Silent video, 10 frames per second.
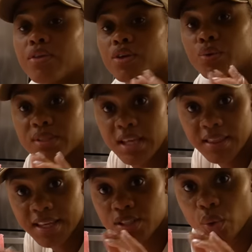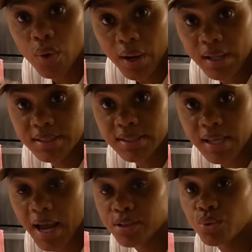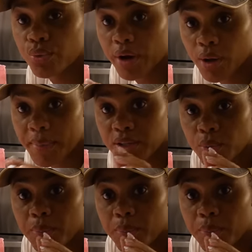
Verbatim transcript: using these oils, I do recommend you